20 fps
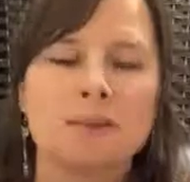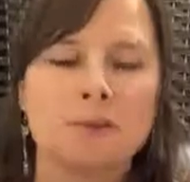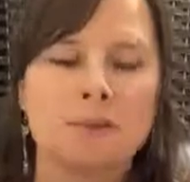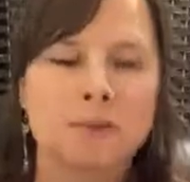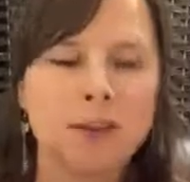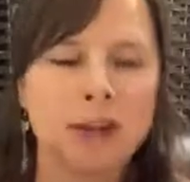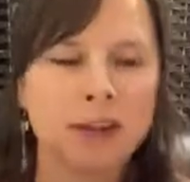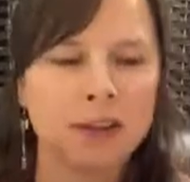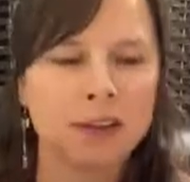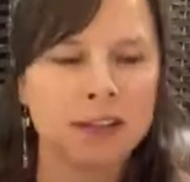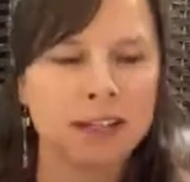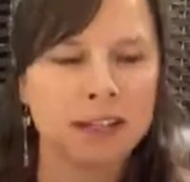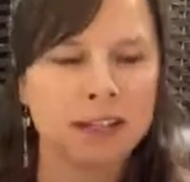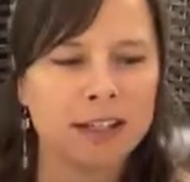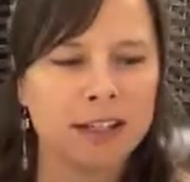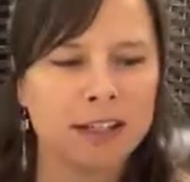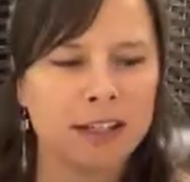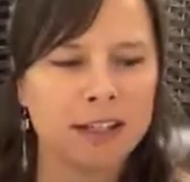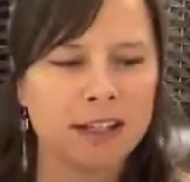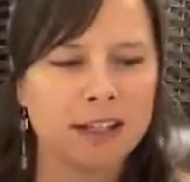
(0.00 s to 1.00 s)

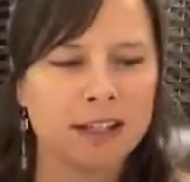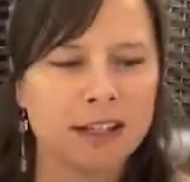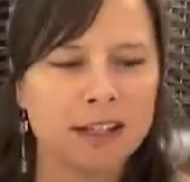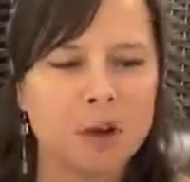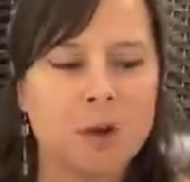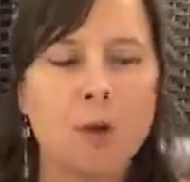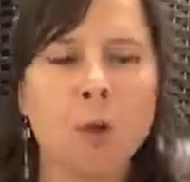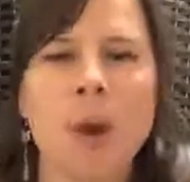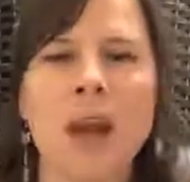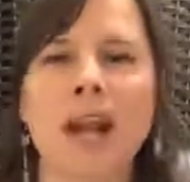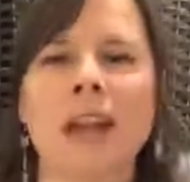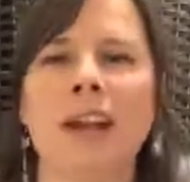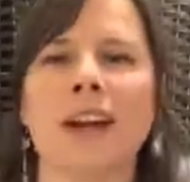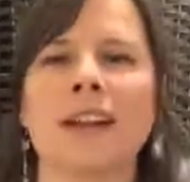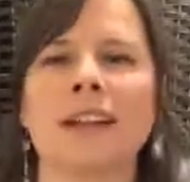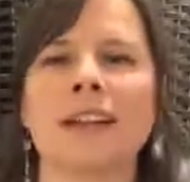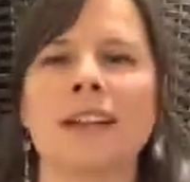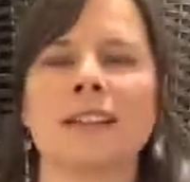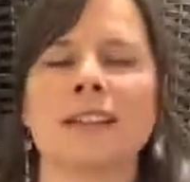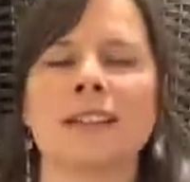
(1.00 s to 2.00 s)
very
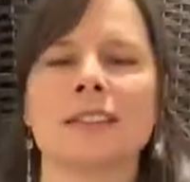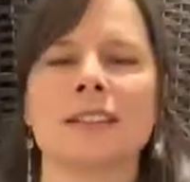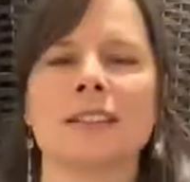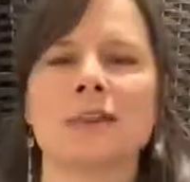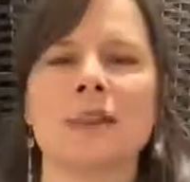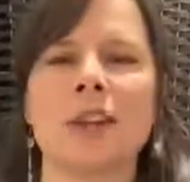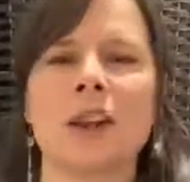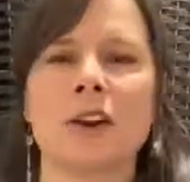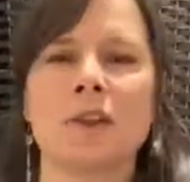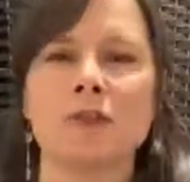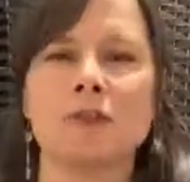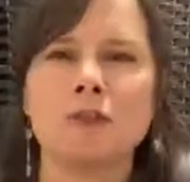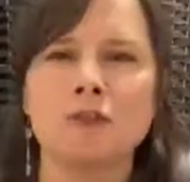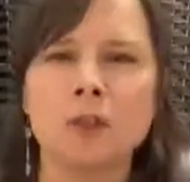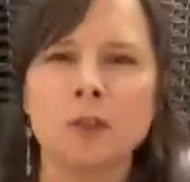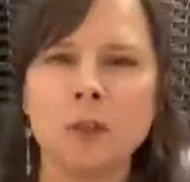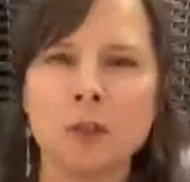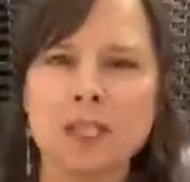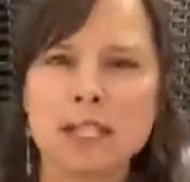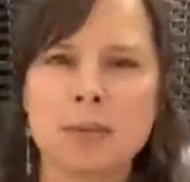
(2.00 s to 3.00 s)
aware, we are
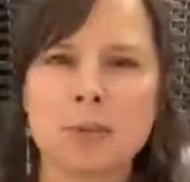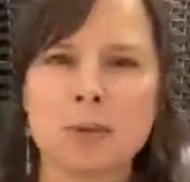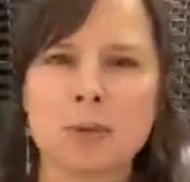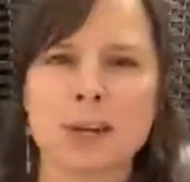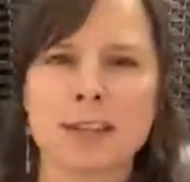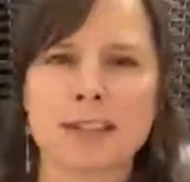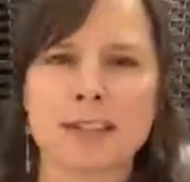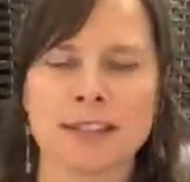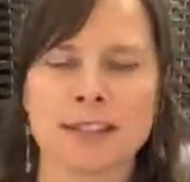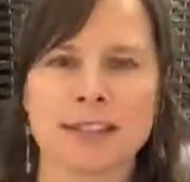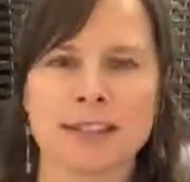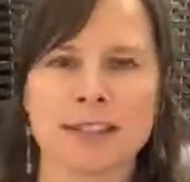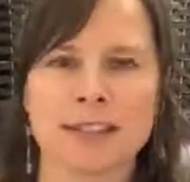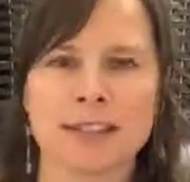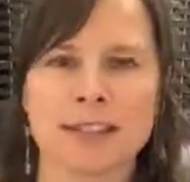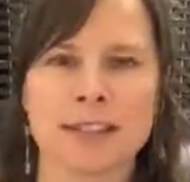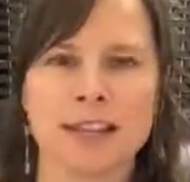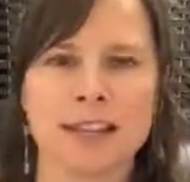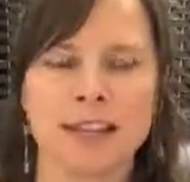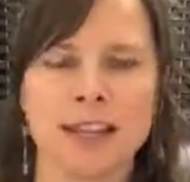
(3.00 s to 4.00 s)
fully
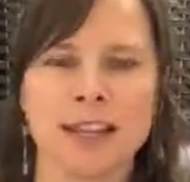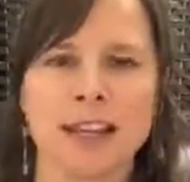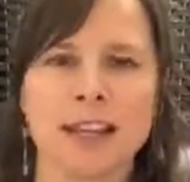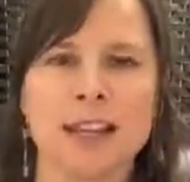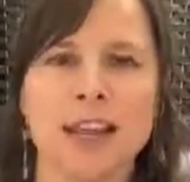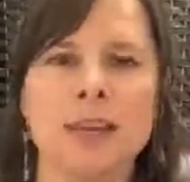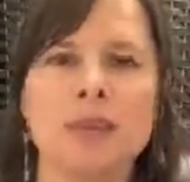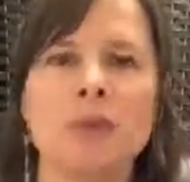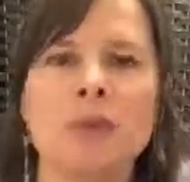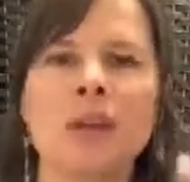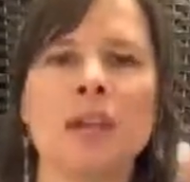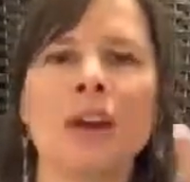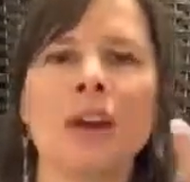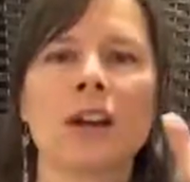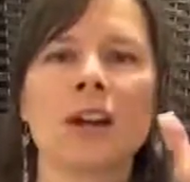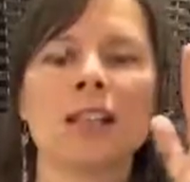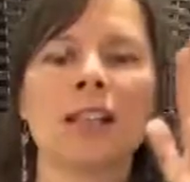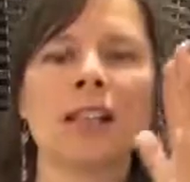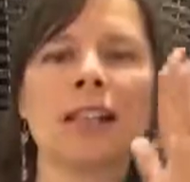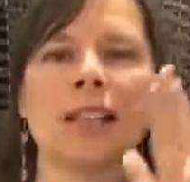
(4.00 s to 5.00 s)
present, and we
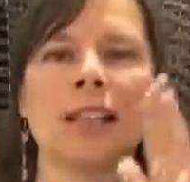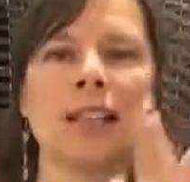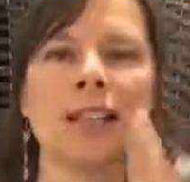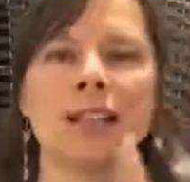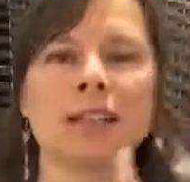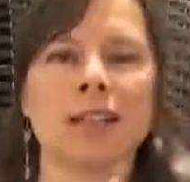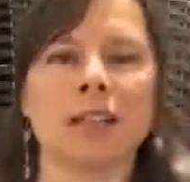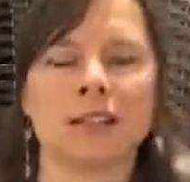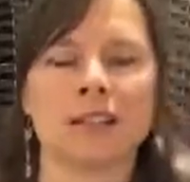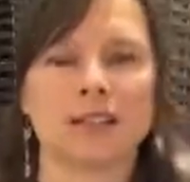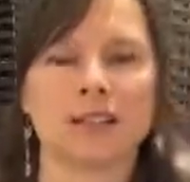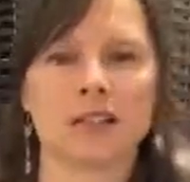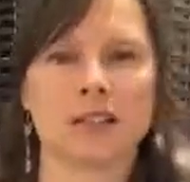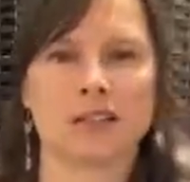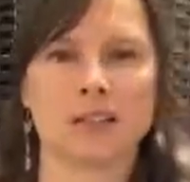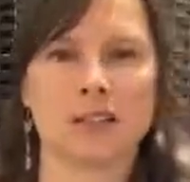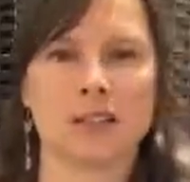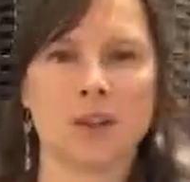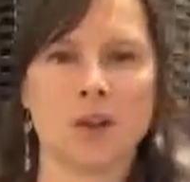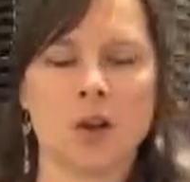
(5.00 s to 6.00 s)
are clear.
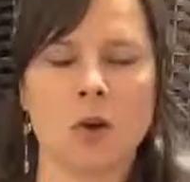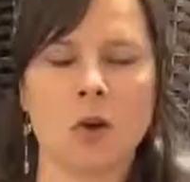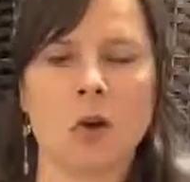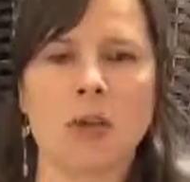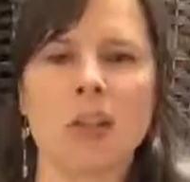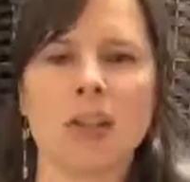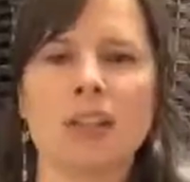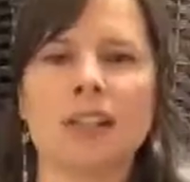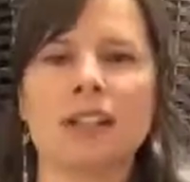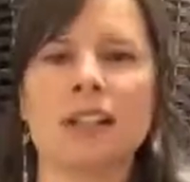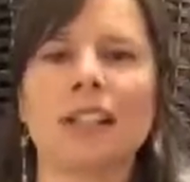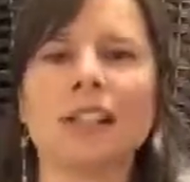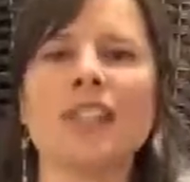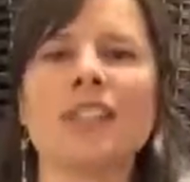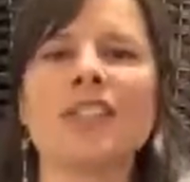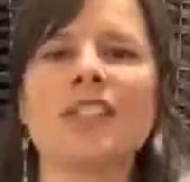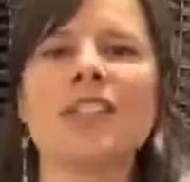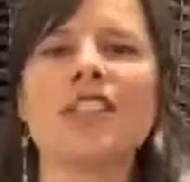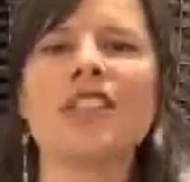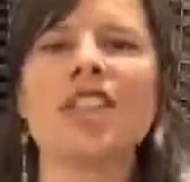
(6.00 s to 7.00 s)
We are a
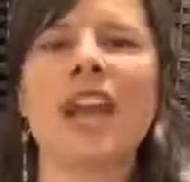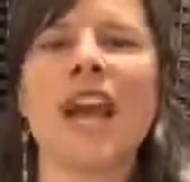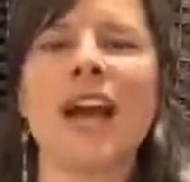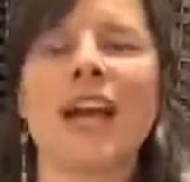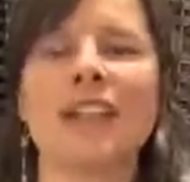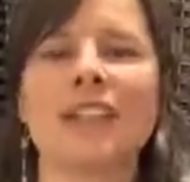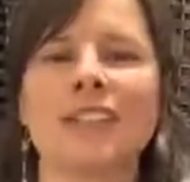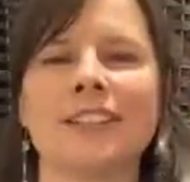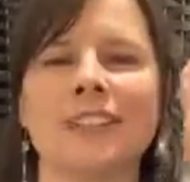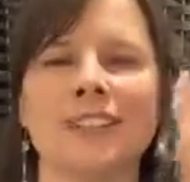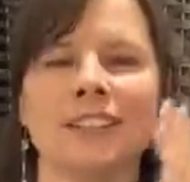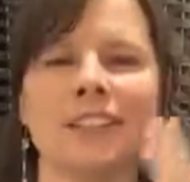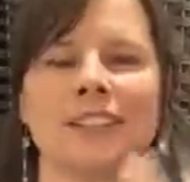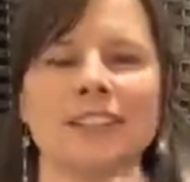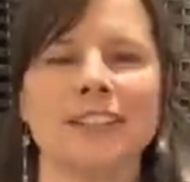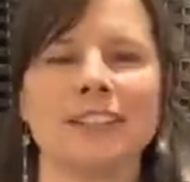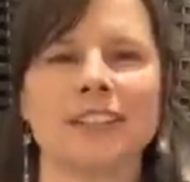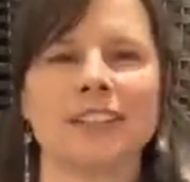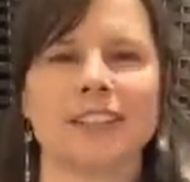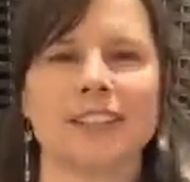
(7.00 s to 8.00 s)
clear channel
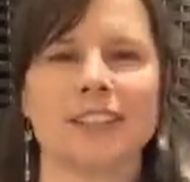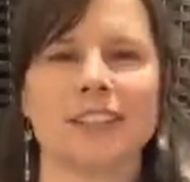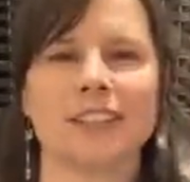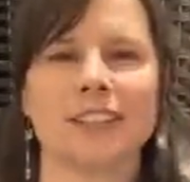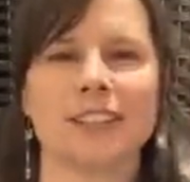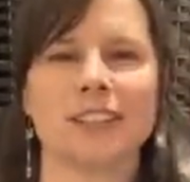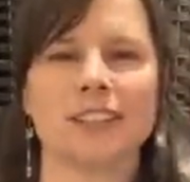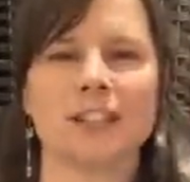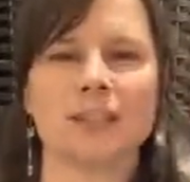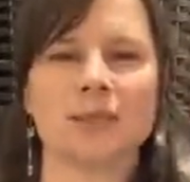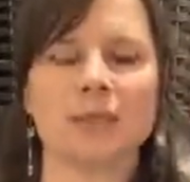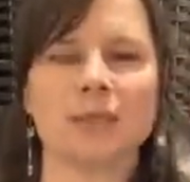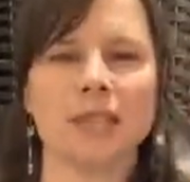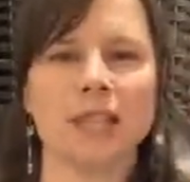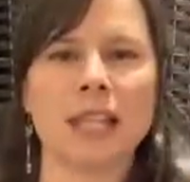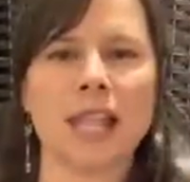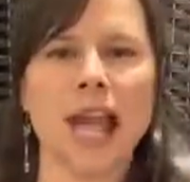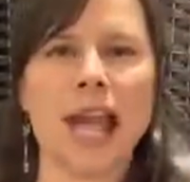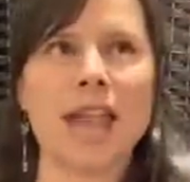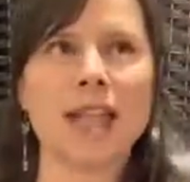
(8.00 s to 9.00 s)
to
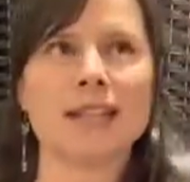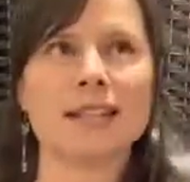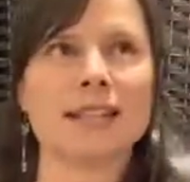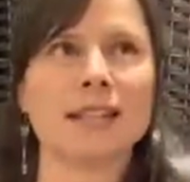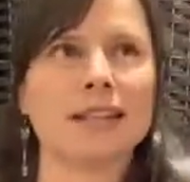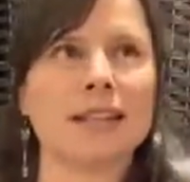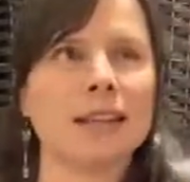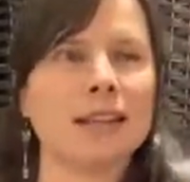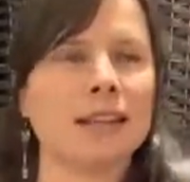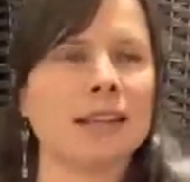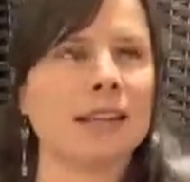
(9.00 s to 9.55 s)
let